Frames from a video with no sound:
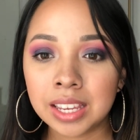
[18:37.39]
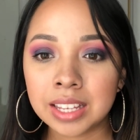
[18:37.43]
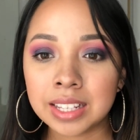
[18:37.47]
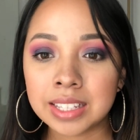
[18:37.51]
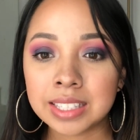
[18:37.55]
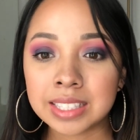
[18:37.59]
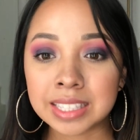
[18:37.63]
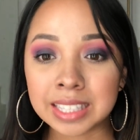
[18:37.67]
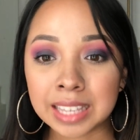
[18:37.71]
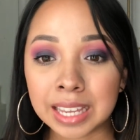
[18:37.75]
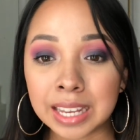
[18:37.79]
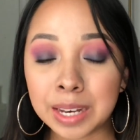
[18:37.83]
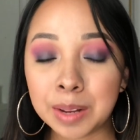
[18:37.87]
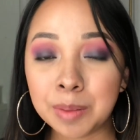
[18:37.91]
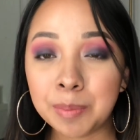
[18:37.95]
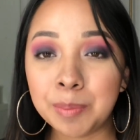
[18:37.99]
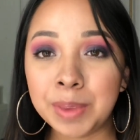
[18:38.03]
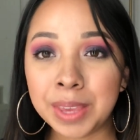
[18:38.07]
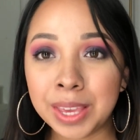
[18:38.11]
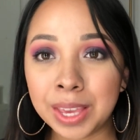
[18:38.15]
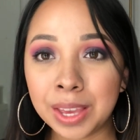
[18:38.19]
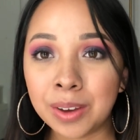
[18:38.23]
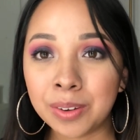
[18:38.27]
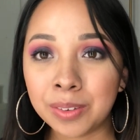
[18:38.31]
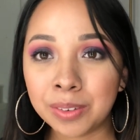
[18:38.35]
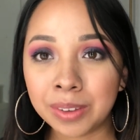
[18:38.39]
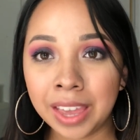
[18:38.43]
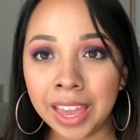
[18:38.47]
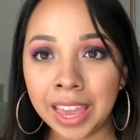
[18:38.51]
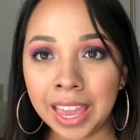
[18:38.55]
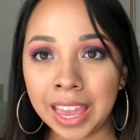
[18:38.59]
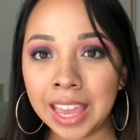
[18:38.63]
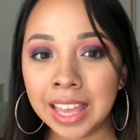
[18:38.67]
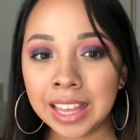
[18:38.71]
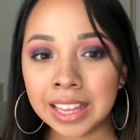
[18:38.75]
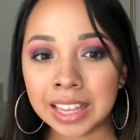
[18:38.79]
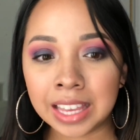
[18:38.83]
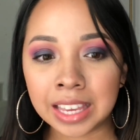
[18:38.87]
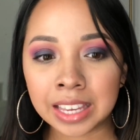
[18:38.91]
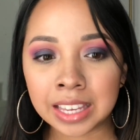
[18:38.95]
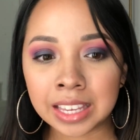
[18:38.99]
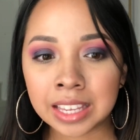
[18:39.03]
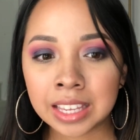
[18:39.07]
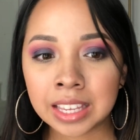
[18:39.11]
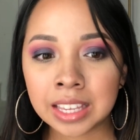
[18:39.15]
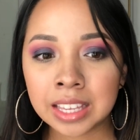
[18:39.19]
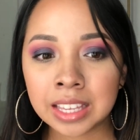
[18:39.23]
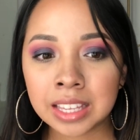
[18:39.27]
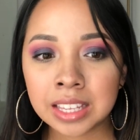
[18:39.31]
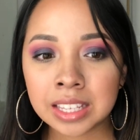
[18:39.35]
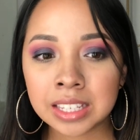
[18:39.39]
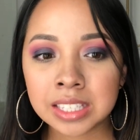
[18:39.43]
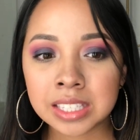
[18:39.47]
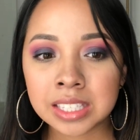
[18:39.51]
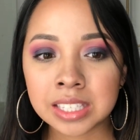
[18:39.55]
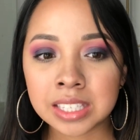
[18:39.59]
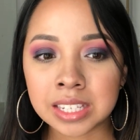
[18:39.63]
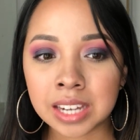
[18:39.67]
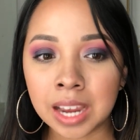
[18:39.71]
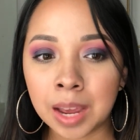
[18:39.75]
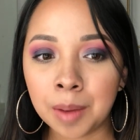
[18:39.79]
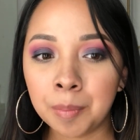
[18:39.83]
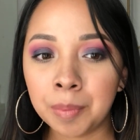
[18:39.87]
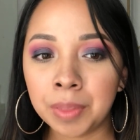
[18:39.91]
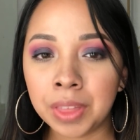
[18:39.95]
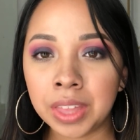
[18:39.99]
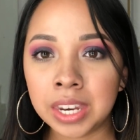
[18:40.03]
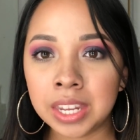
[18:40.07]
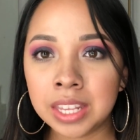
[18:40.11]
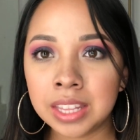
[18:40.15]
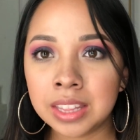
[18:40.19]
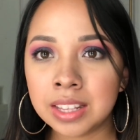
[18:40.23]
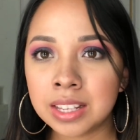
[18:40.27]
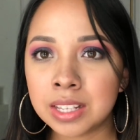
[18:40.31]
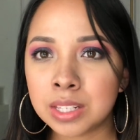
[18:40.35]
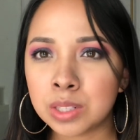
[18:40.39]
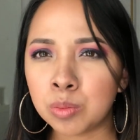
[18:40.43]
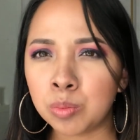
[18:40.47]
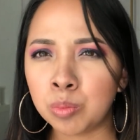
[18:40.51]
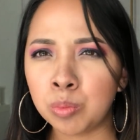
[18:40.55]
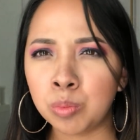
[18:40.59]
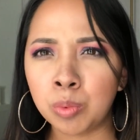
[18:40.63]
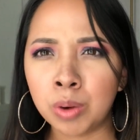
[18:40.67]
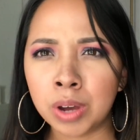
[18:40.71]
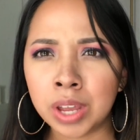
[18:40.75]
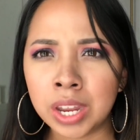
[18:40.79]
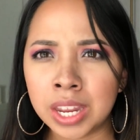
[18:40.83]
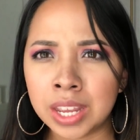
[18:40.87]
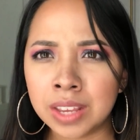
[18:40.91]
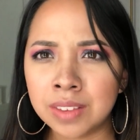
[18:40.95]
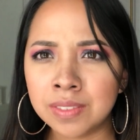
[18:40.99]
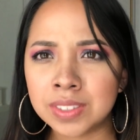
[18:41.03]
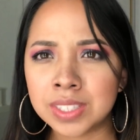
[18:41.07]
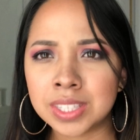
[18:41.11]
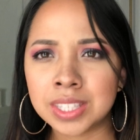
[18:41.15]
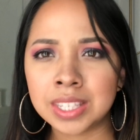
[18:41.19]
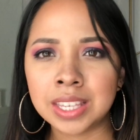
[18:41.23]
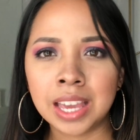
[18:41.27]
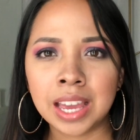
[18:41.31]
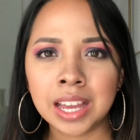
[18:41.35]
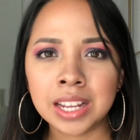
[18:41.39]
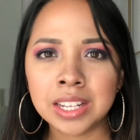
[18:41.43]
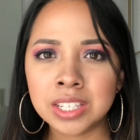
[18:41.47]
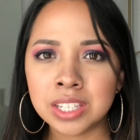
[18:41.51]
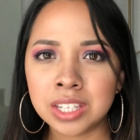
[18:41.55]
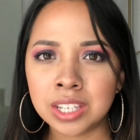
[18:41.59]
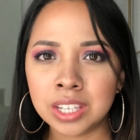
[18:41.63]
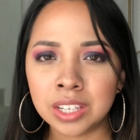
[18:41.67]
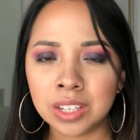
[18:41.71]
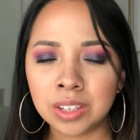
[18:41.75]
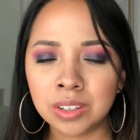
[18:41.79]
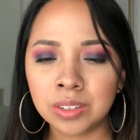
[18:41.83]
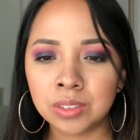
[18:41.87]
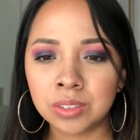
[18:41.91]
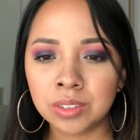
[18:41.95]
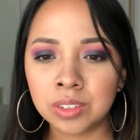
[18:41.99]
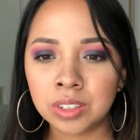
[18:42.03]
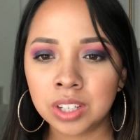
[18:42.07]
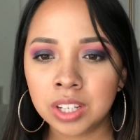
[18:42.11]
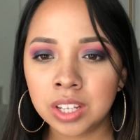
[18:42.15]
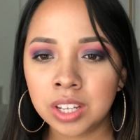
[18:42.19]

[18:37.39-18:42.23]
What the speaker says: it's gonna be okay. Like, stop letting these what ifs get to you.